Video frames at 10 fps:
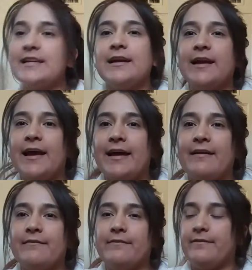thing I
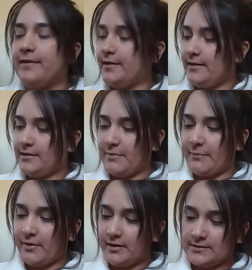have in my
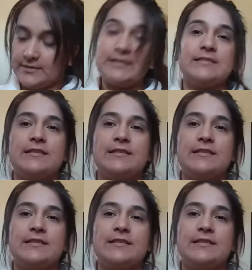box is